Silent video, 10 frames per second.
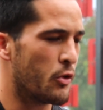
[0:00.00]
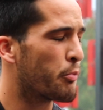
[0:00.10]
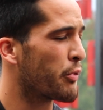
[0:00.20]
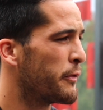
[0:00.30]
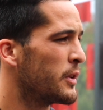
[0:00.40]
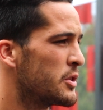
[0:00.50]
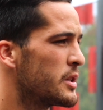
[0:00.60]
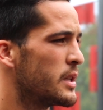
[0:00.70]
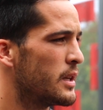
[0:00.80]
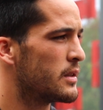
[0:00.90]
a real privilege
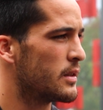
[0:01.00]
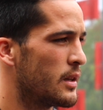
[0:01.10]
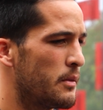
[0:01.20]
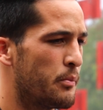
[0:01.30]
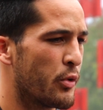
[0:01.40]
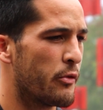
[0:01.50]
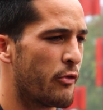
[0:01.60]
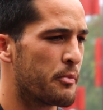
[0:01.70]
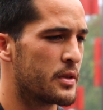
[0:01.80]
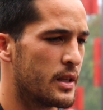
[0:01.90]
this year to be
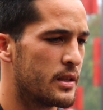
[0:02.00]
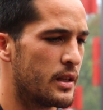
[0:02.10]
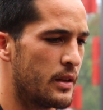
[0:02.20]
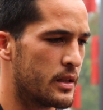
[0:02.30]
representing